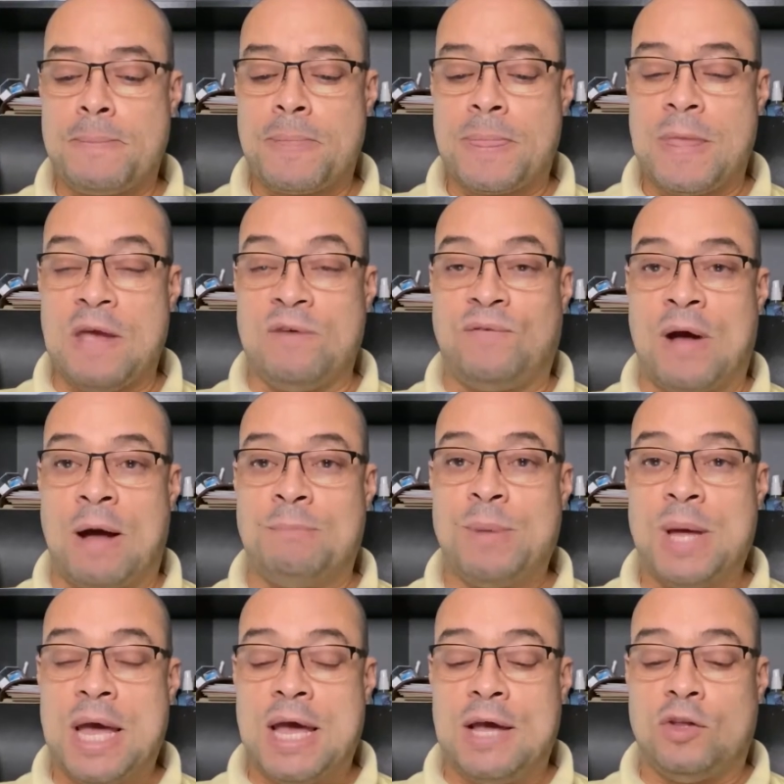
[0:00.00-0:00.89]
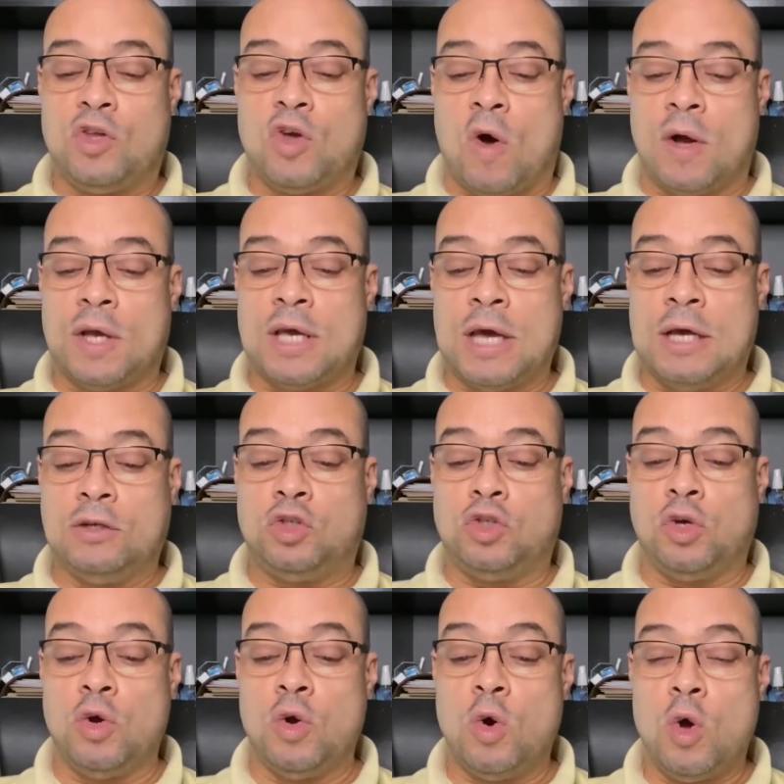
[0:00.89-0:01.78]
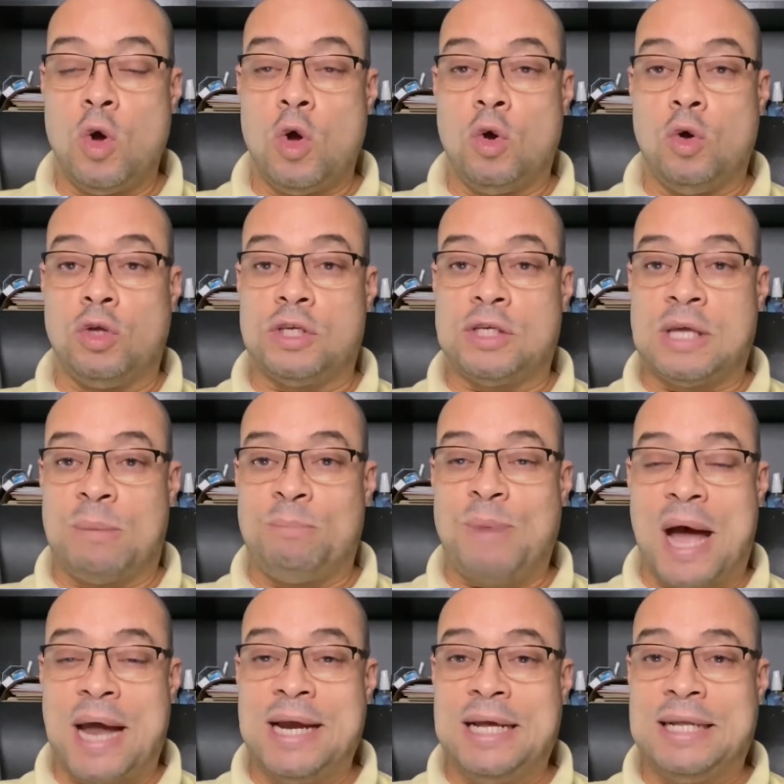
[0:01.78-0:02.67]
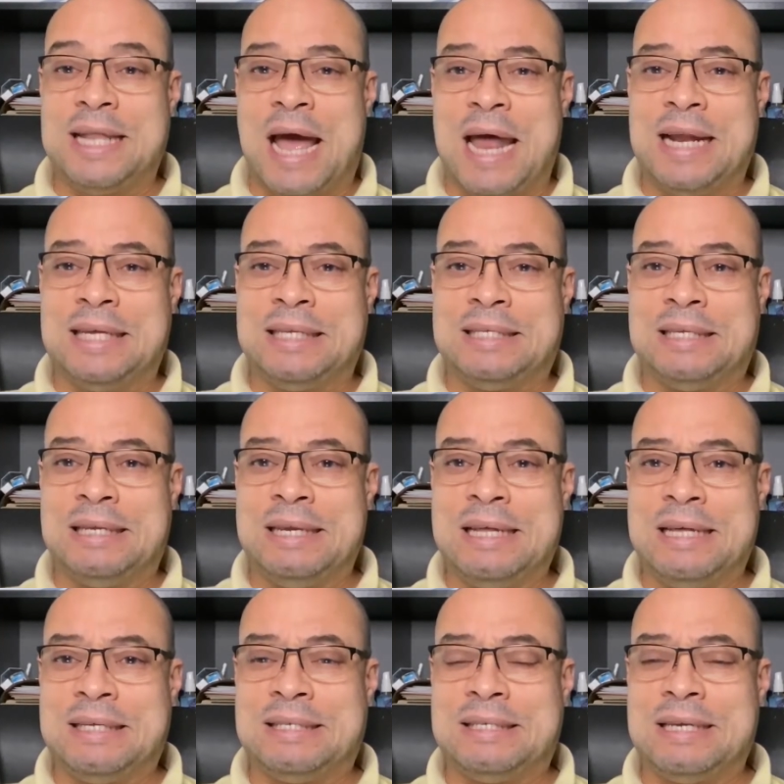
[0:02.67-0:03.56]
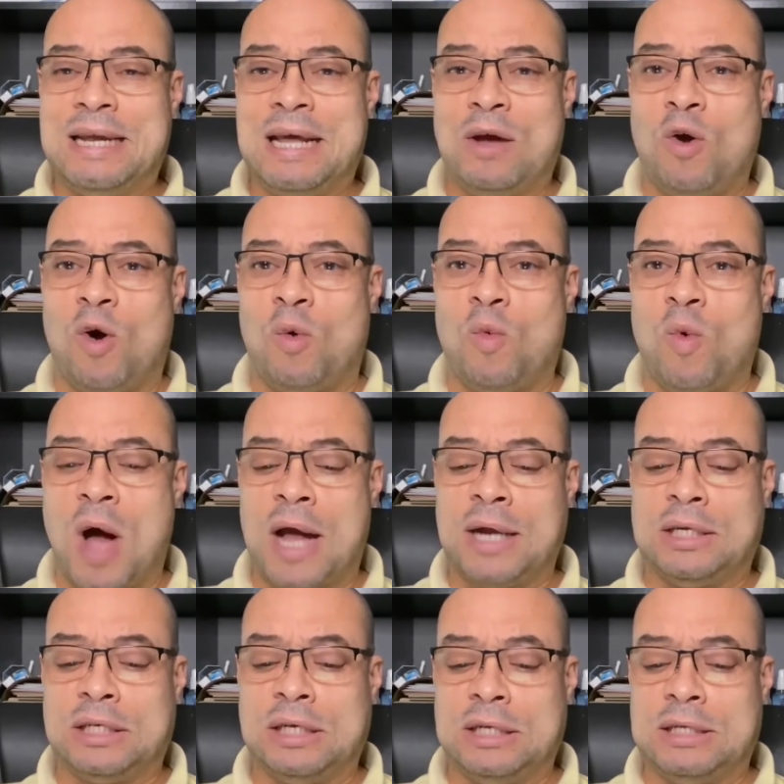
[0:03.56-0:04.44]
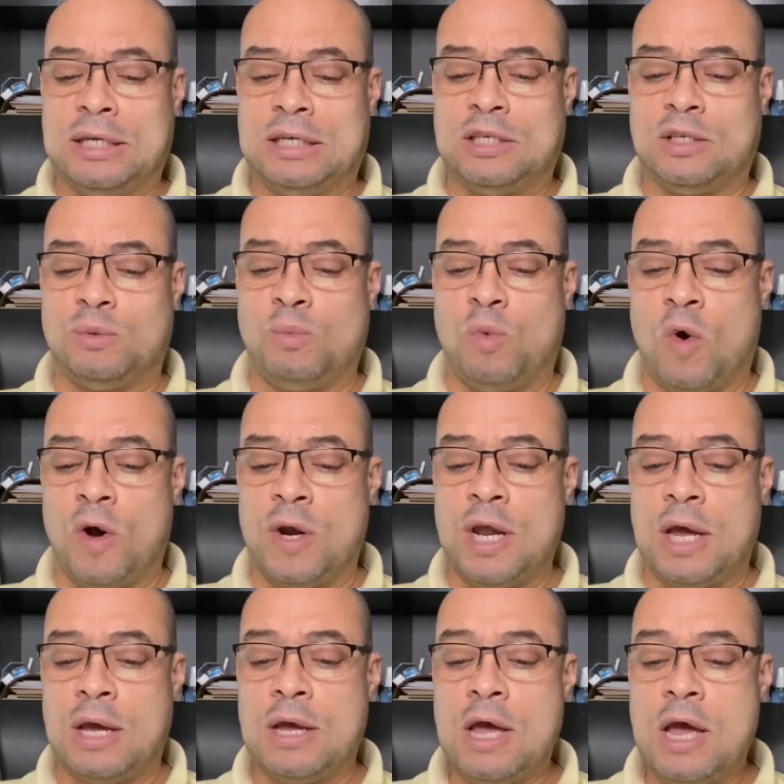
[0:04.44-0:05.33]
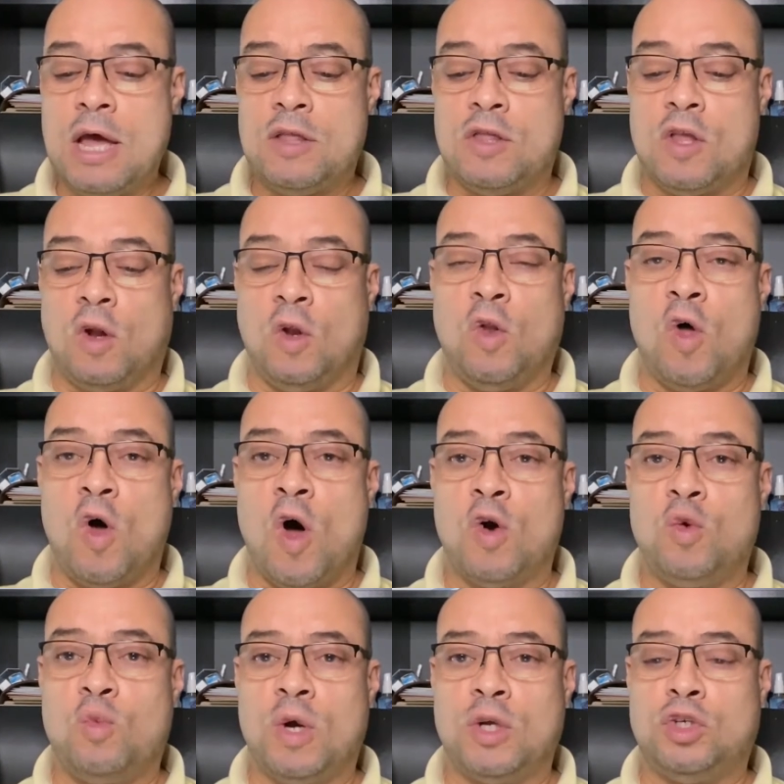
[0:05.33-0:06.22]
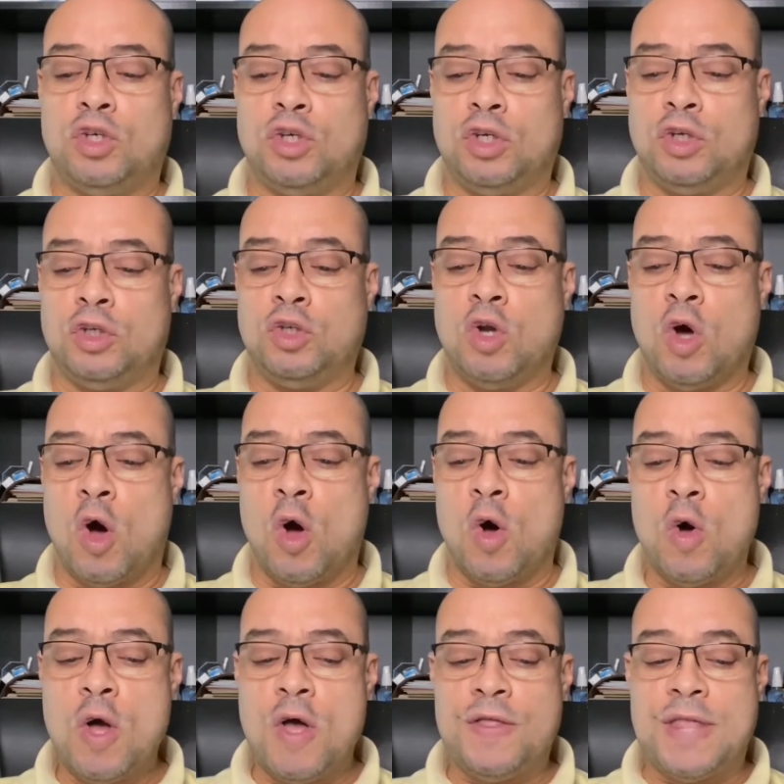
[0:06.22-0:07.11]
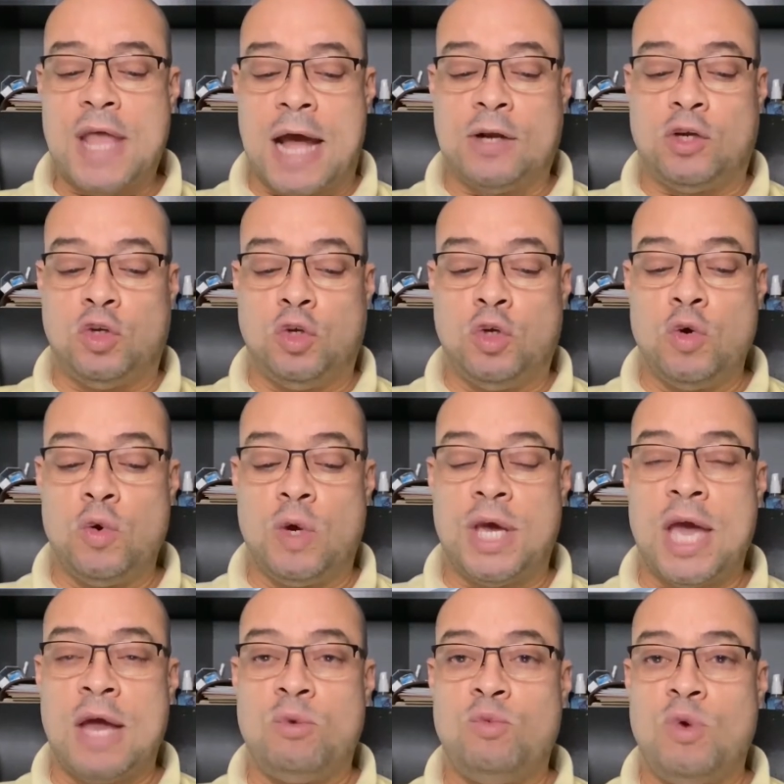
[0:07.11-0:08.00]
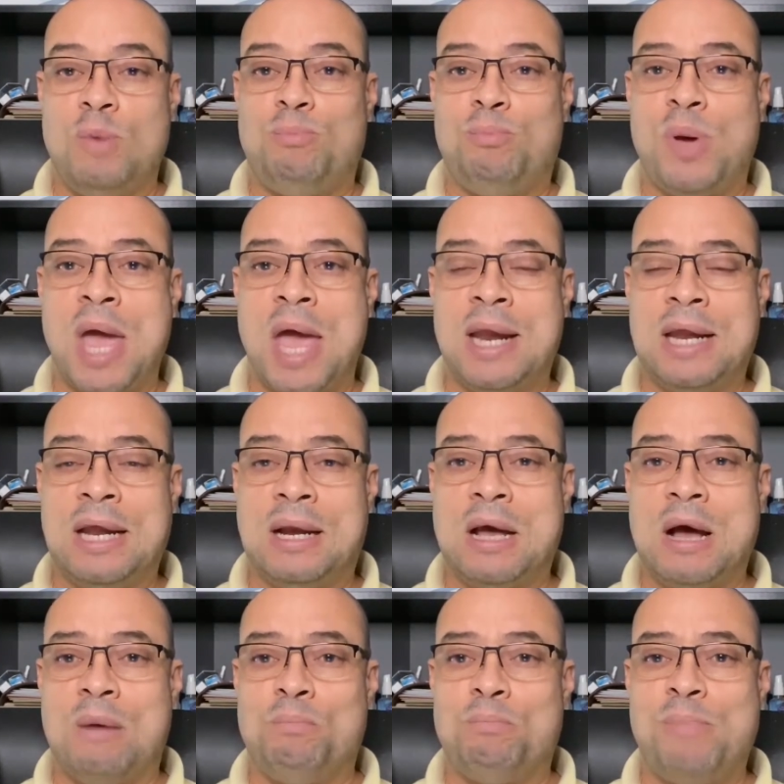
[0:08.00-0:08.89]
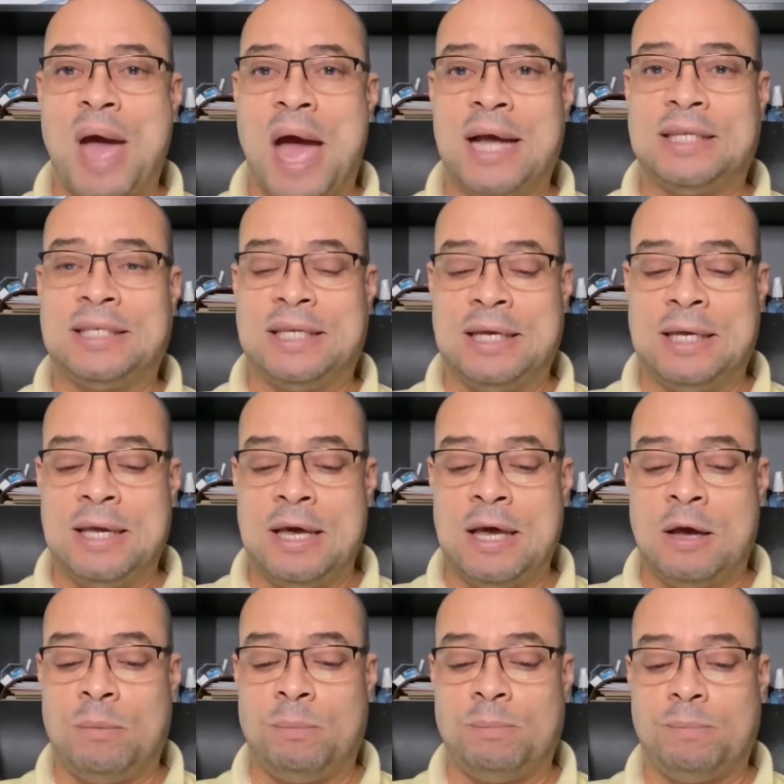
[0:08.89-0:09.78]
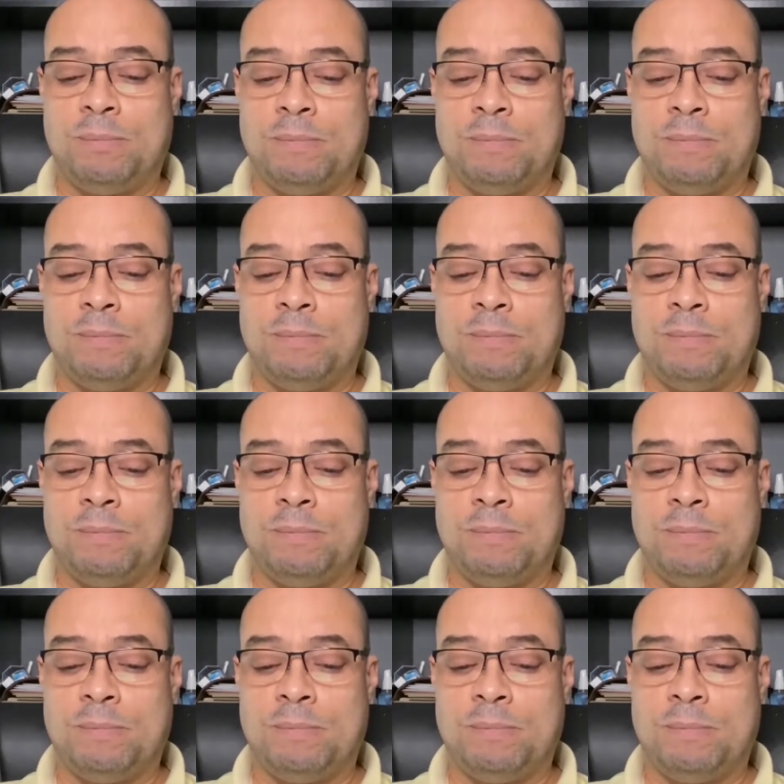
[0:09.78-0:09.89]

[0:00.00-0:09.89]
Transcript: if I'm talking to somebody that is listening or watching this morning, the Lord wants you to know that you can repent and come back to Him.